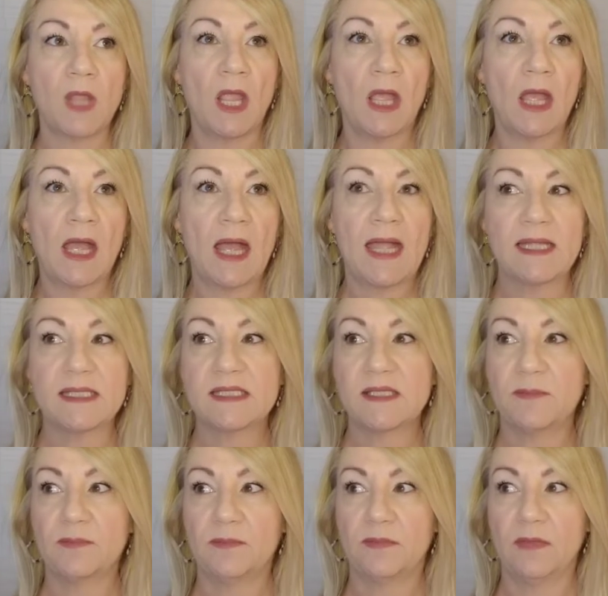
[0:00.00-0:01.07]
I had
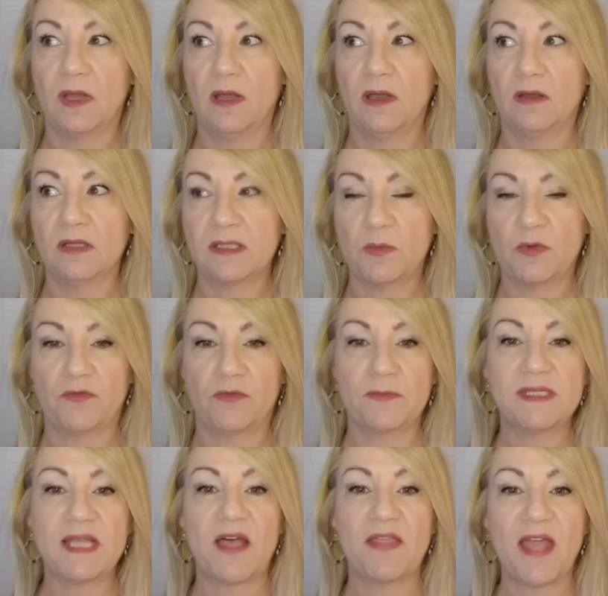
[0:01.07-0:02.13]
some uh, someone from
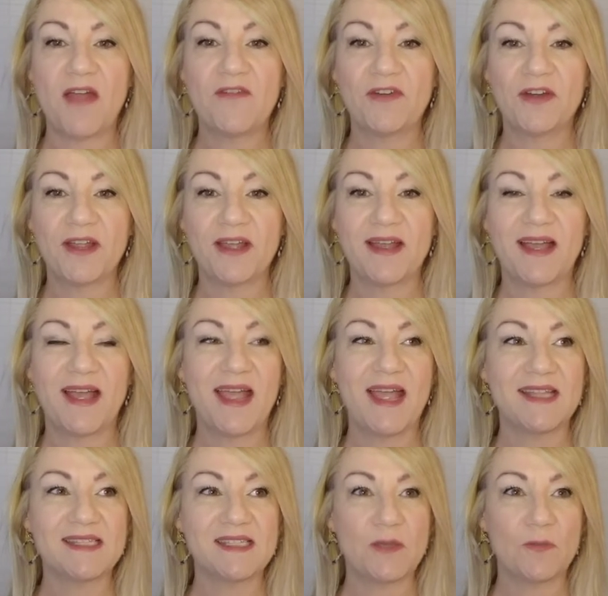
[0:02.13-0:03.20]
South Africa. I
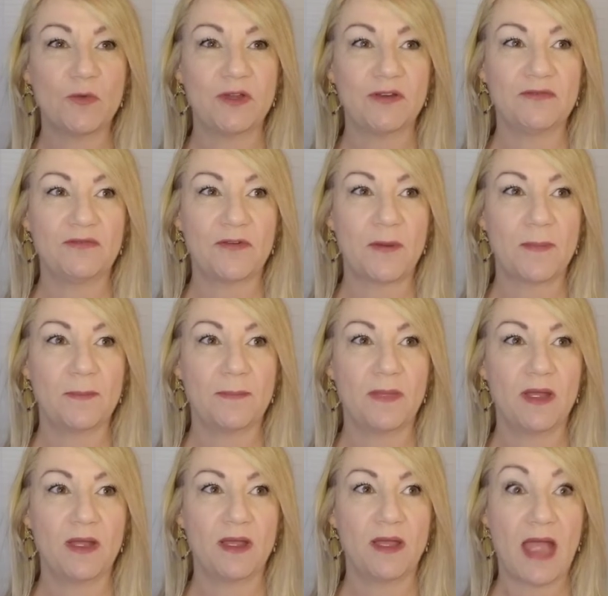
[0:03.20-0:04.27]
had someone from
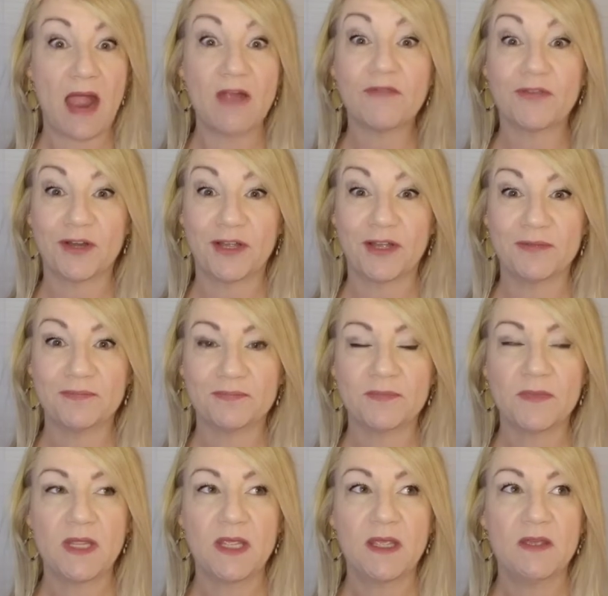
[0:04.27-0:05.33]
uh, Africa,
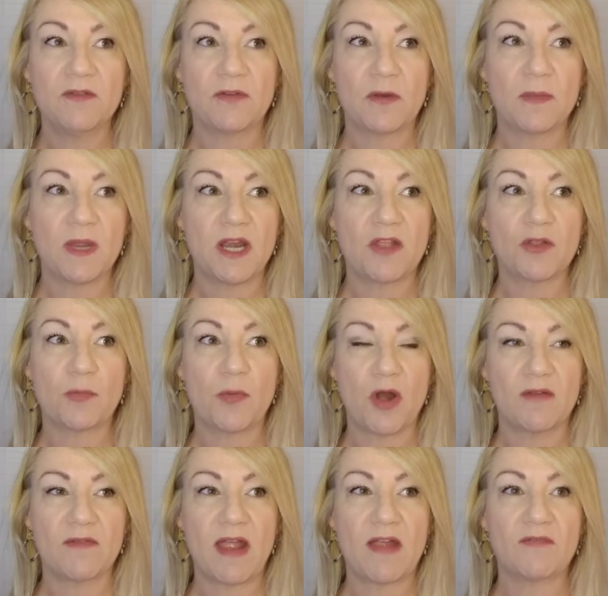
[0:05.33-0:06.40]
from another part
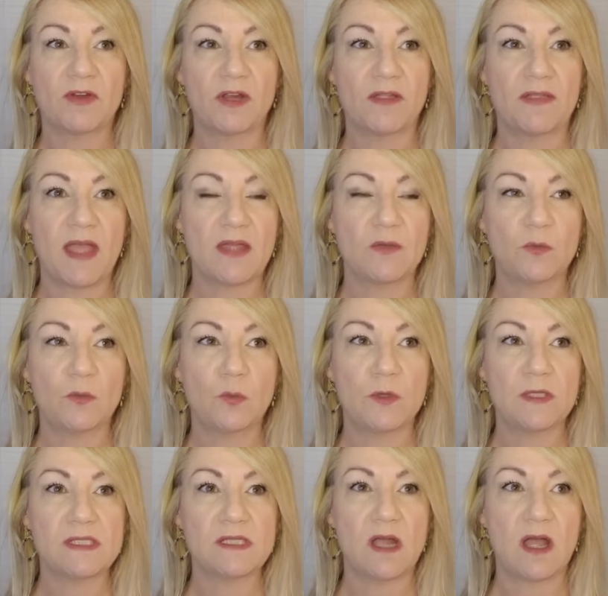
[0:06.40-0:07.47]
of Africa that
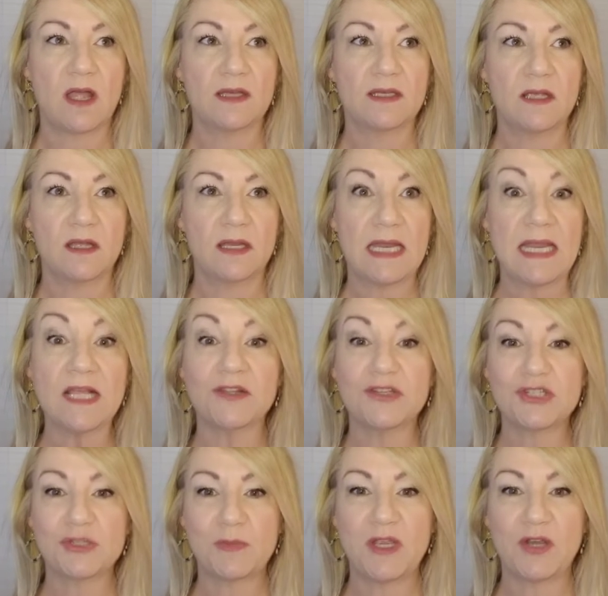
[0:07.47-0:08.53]
was not an English
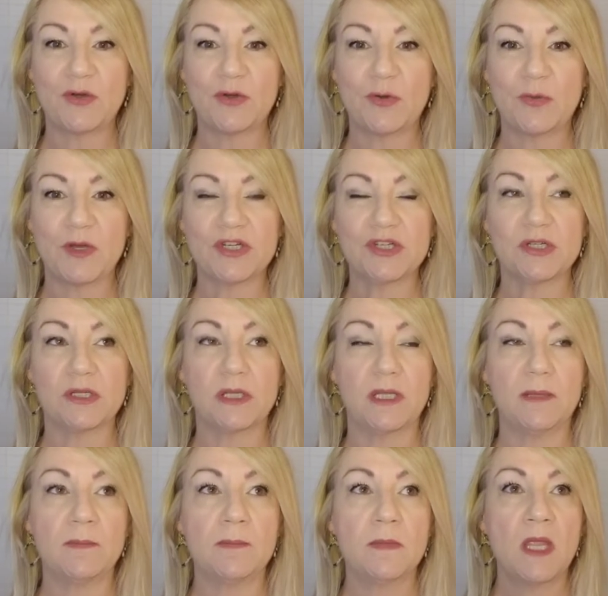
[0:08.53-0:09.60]
speaker originally,
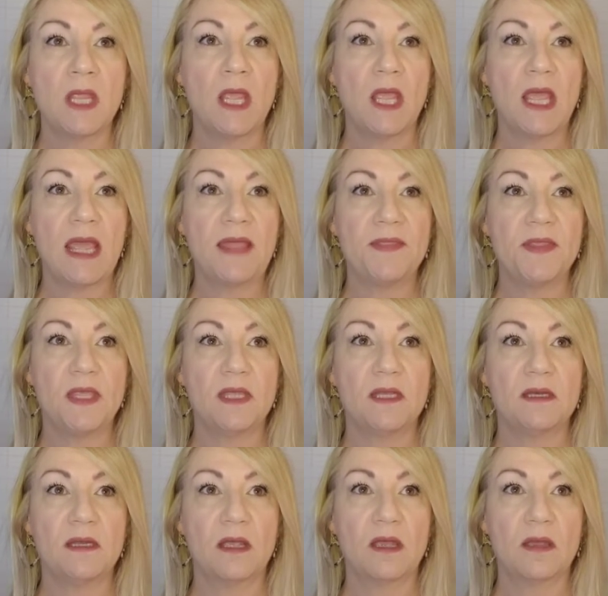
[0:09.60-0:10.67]
and
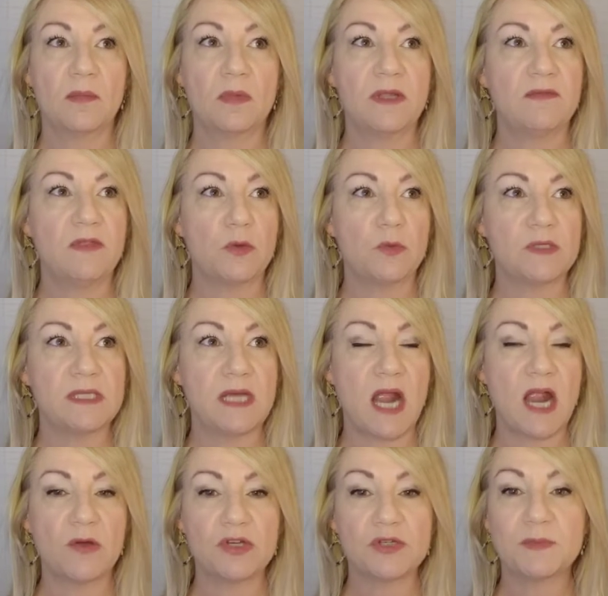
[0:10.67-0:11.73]
then uh, I believe there was an
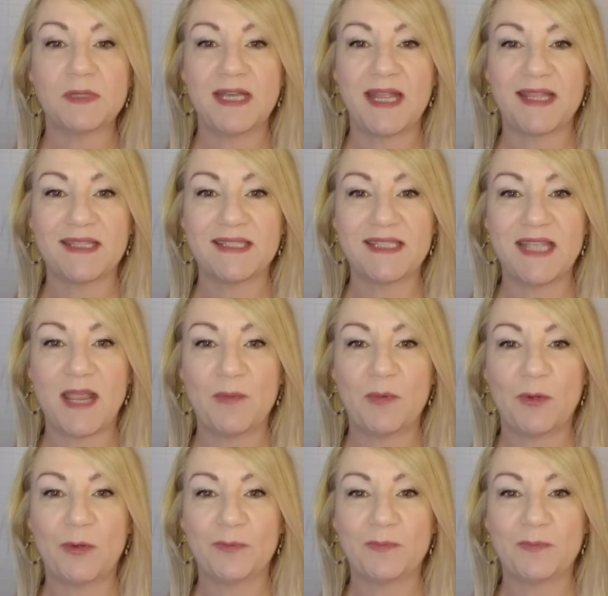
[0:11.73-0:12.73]
Irishman at the table,